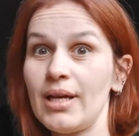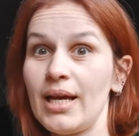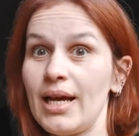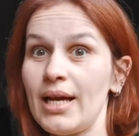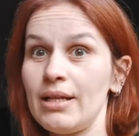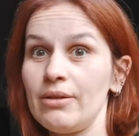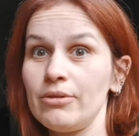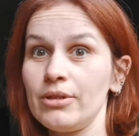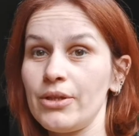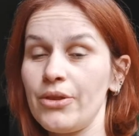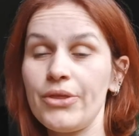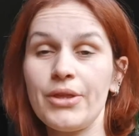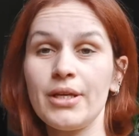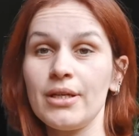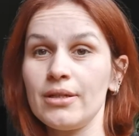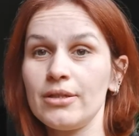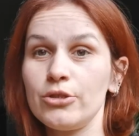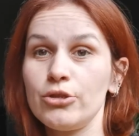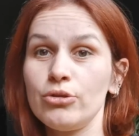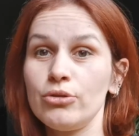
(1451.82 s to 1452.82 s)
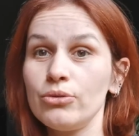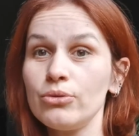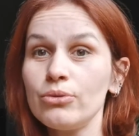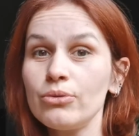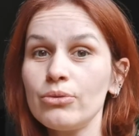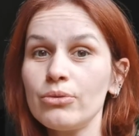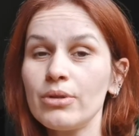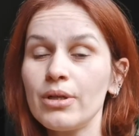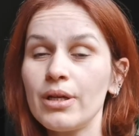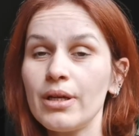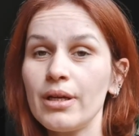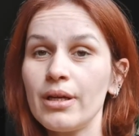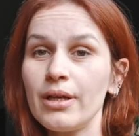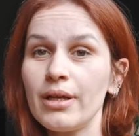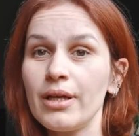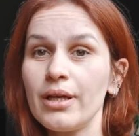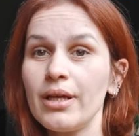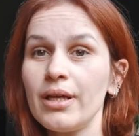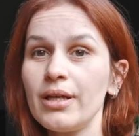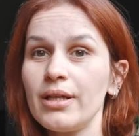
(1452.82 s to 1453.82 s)
I'll think to do,
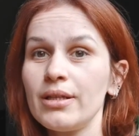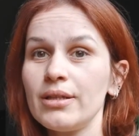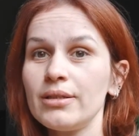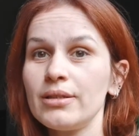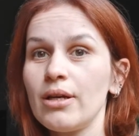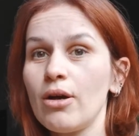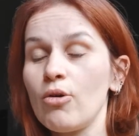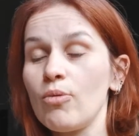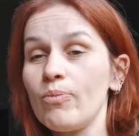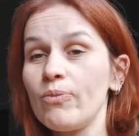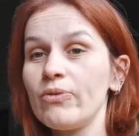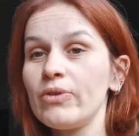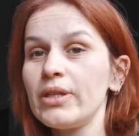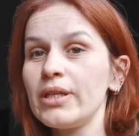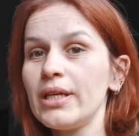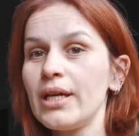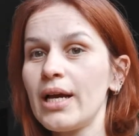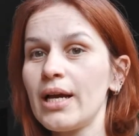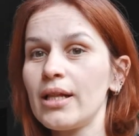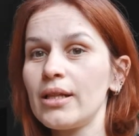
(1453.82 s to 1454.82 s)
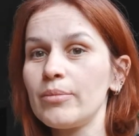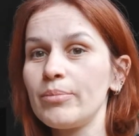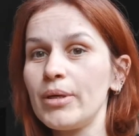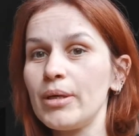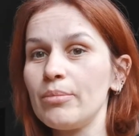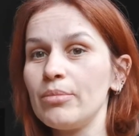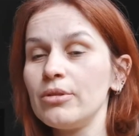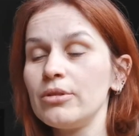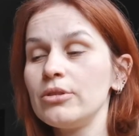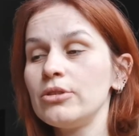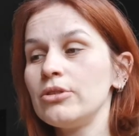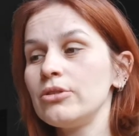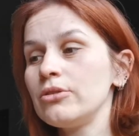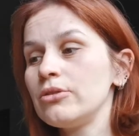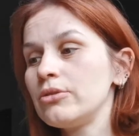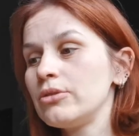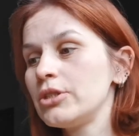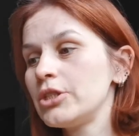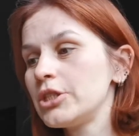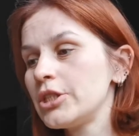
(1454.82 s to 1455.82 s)
and hopefully I'll be able
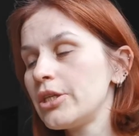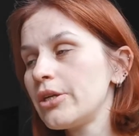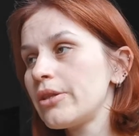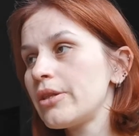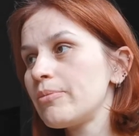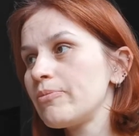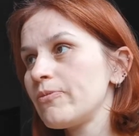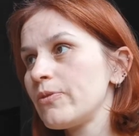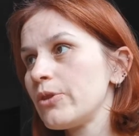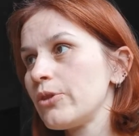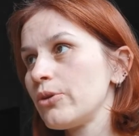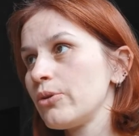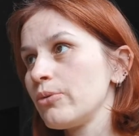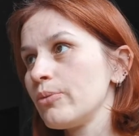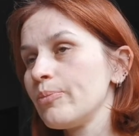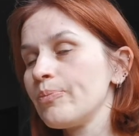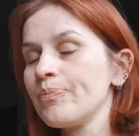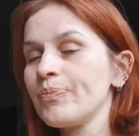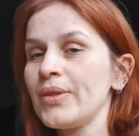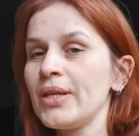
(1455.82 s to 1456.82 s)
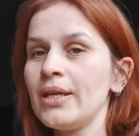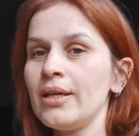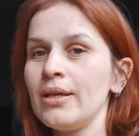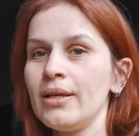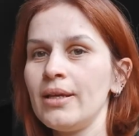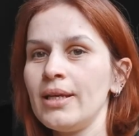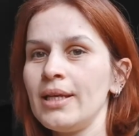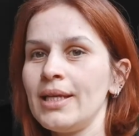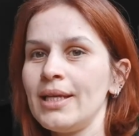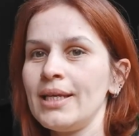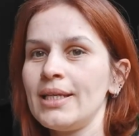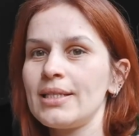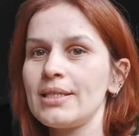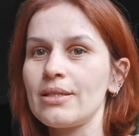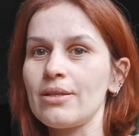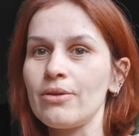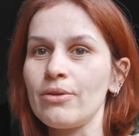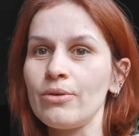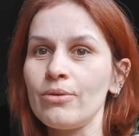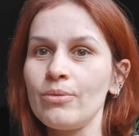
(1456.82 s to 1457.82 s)
to share them with you.
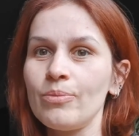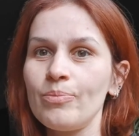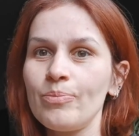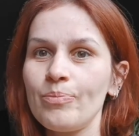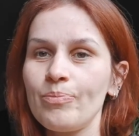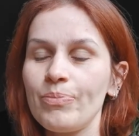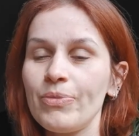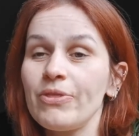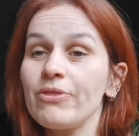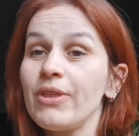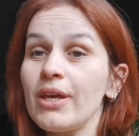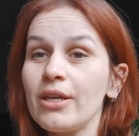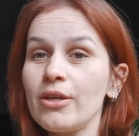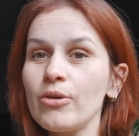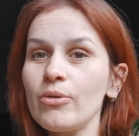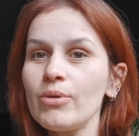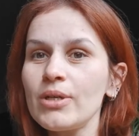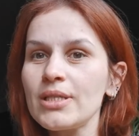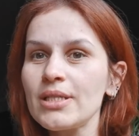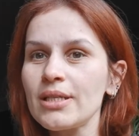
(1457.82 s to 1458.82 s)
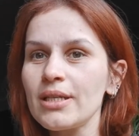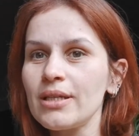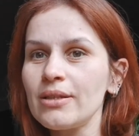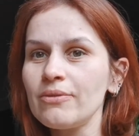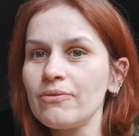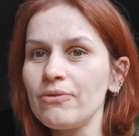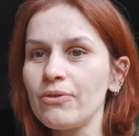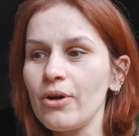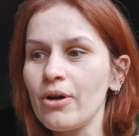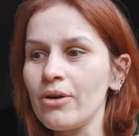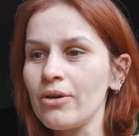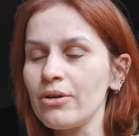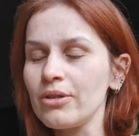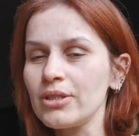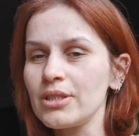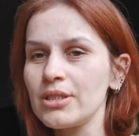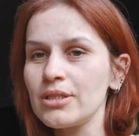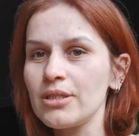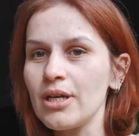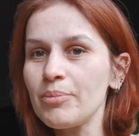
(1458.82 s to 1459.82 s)
So thank you once again
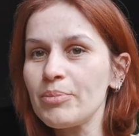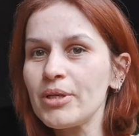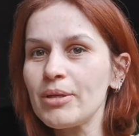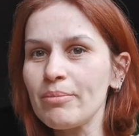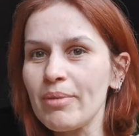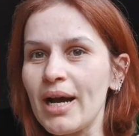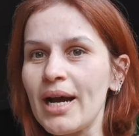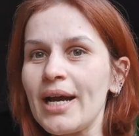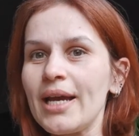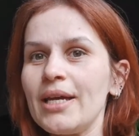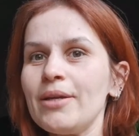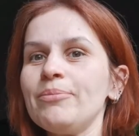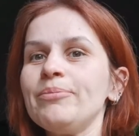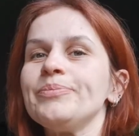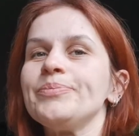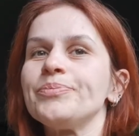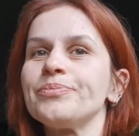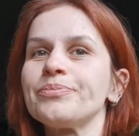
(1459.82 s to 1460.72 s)
for stopping by.